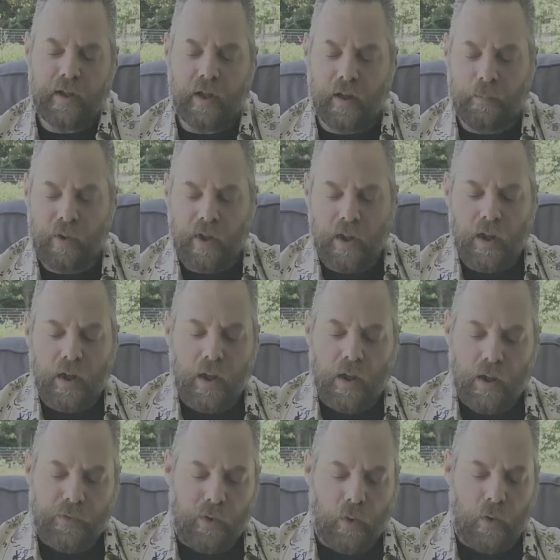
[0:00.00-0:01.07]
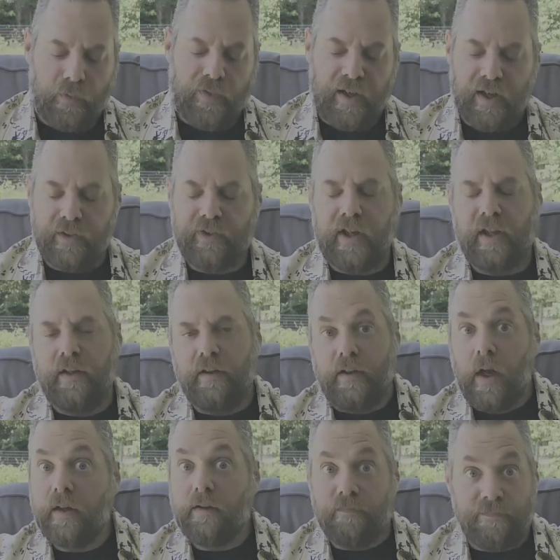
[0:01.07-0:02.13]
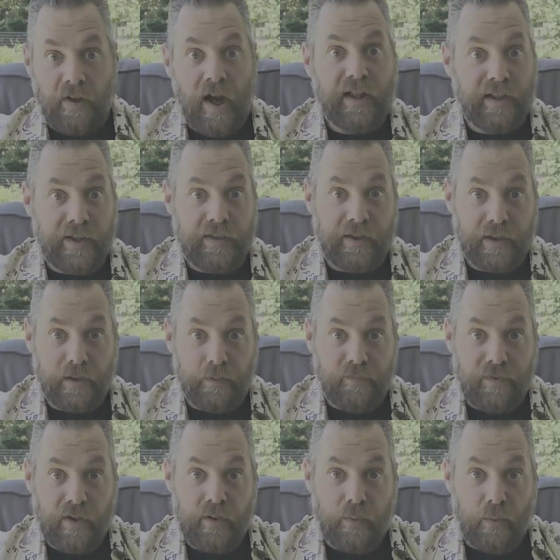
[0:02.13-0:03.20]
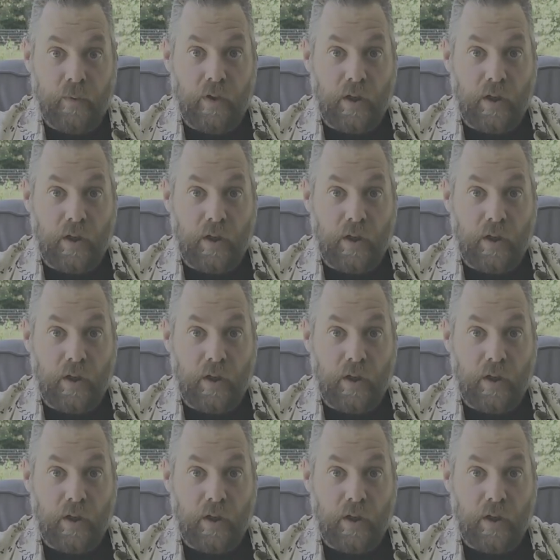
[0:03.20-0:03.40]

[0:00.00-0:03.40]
the whole thing is that Nutn finally did a review